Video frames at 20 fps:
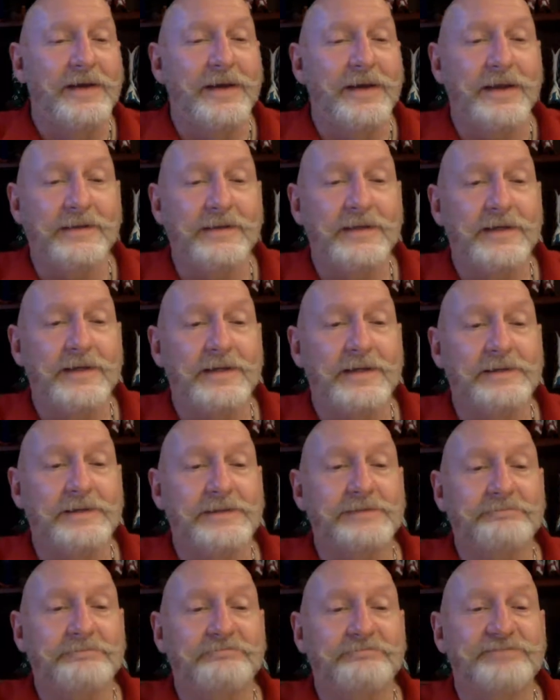And then
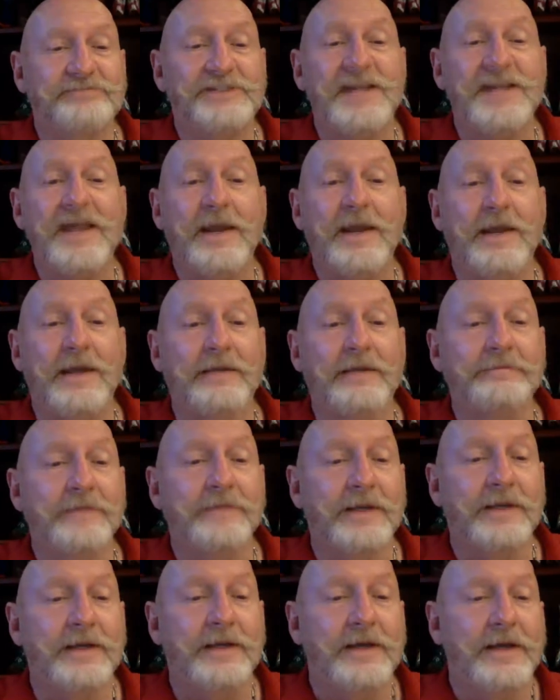it's stealing.
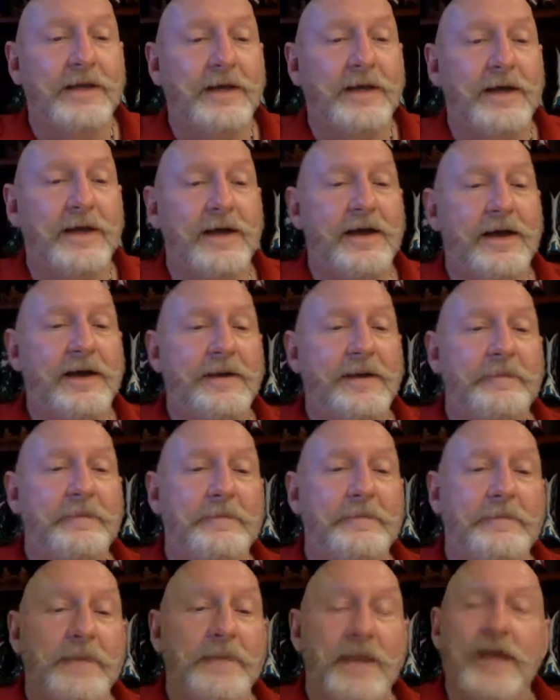Um,
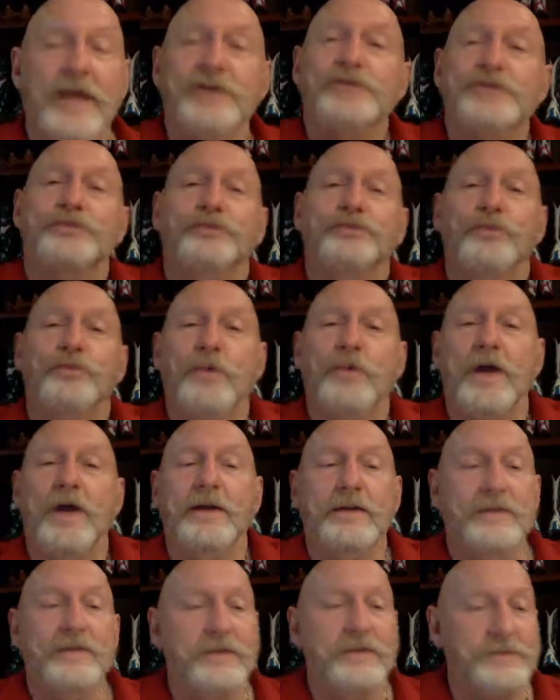here's what,
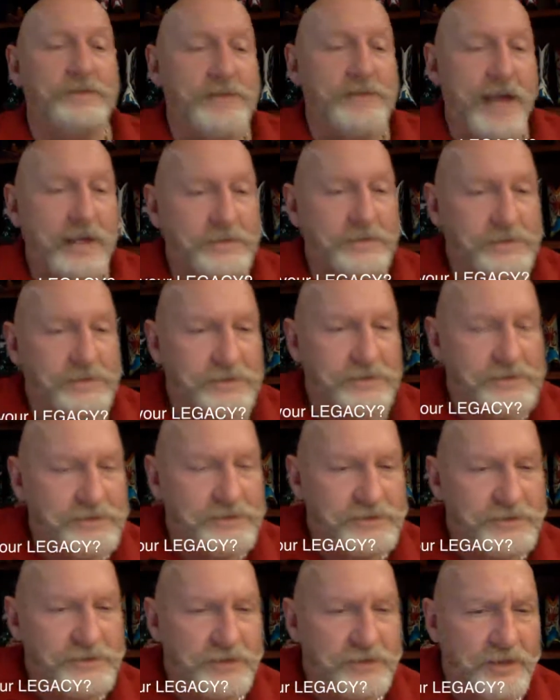and there's Alistair. He
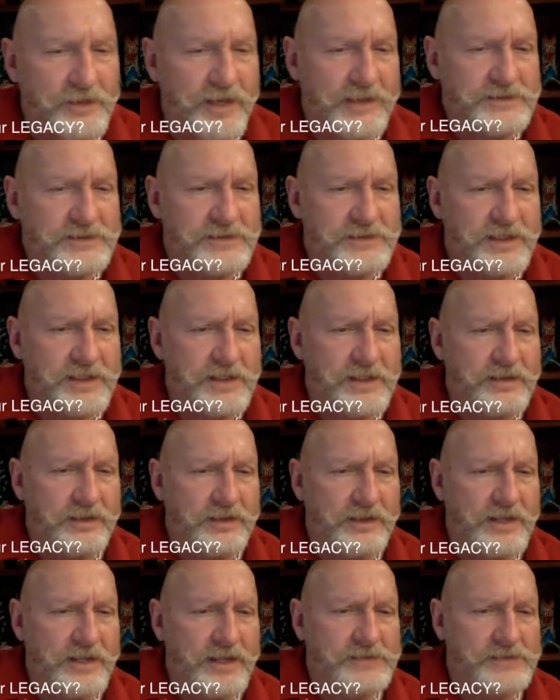says, Your legacy, the
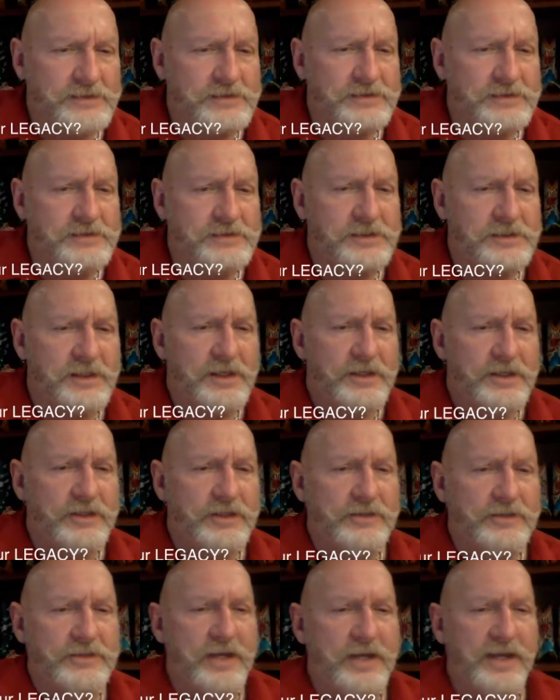lessons,
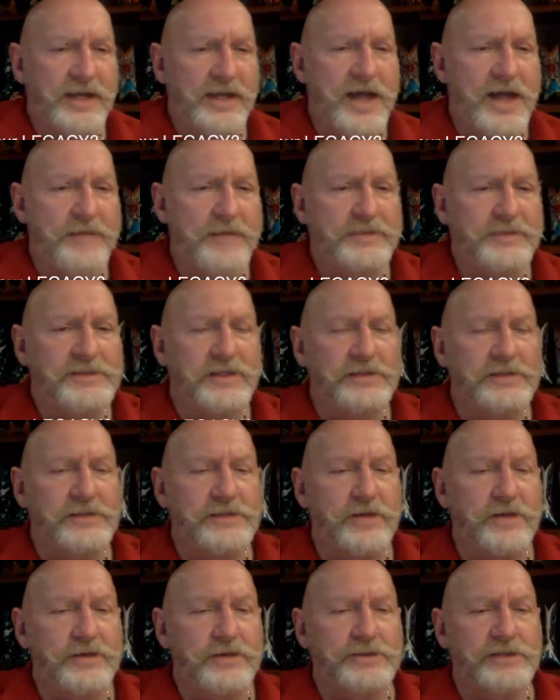you taught common sense
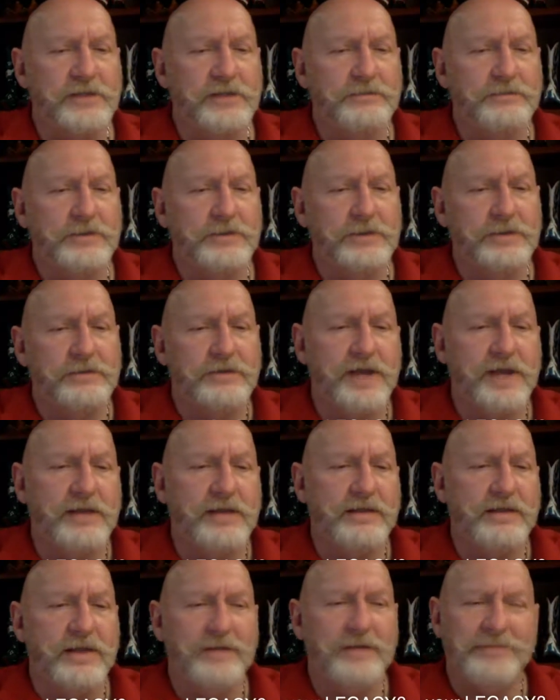ownership, doing the right
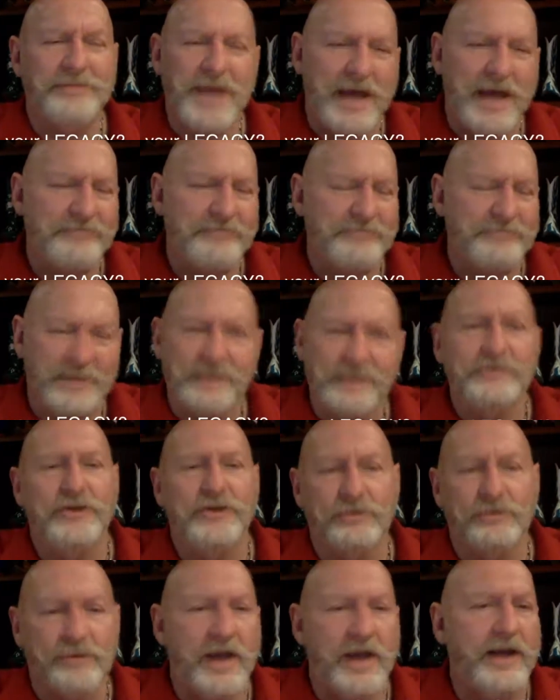thing. Yeah,
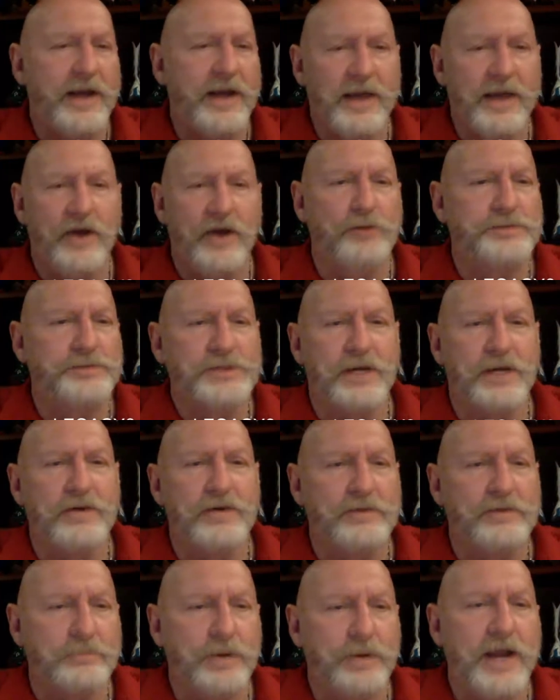you're right. I hope
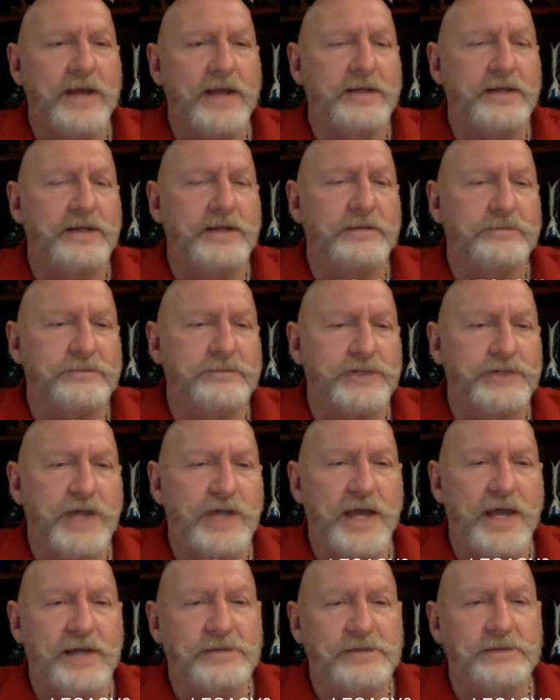so. And Brandon,
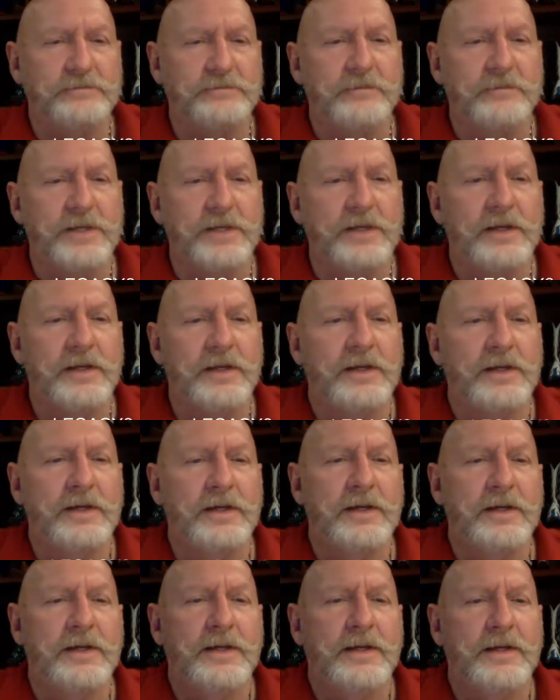Chaz, and
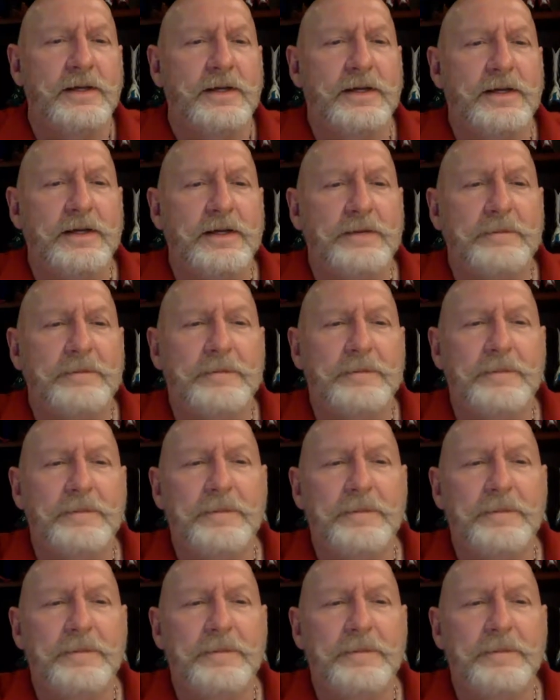uh,